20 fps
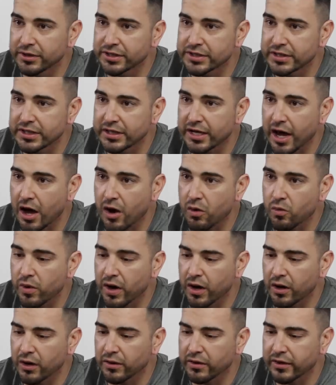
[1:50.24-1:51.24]
to see how
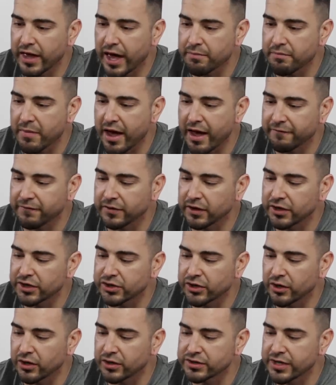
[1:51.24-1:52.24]
well that matte finish
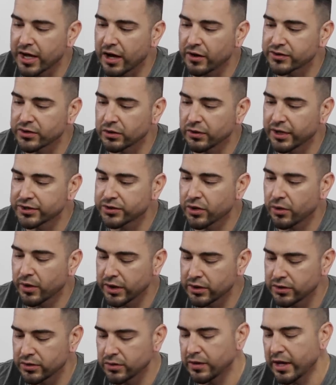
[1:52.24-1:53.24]
turns out. So let's go
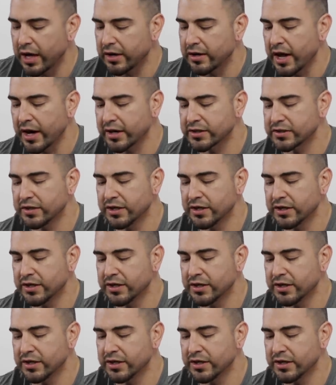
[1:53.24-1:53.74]
ahead and do that next.